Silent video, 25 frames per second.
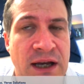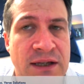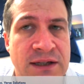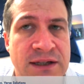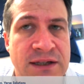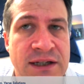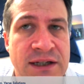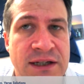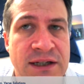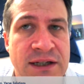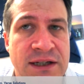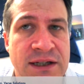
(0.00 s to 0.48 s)

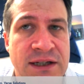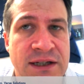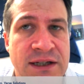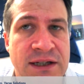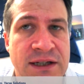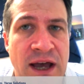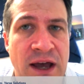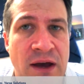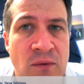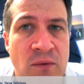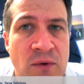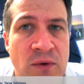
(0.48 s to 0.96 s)

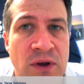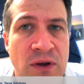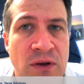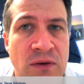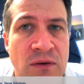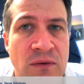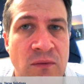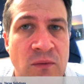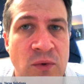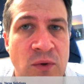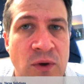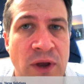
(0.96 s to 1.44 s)
details that
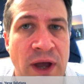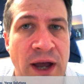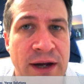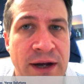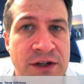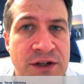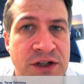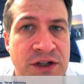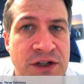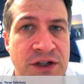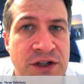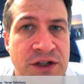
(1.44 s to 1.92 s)
will
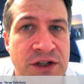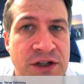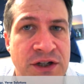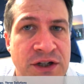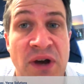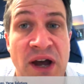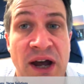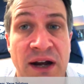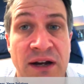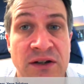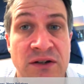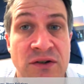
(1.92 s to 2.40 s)
will actually
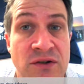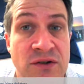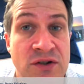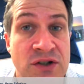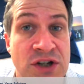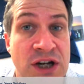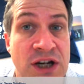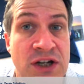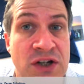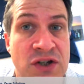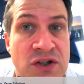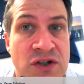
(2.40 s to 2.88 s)
impact your
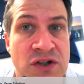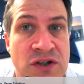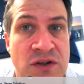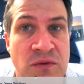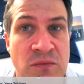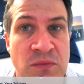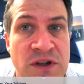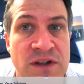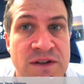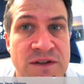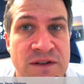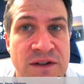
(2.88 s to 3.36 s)
change to
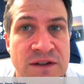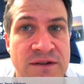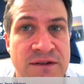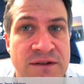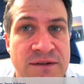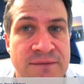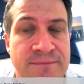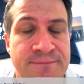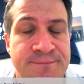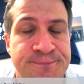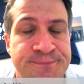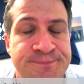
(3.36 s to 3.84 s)
the
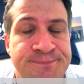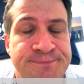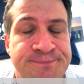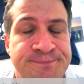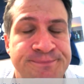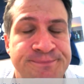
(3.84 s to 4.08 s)
business.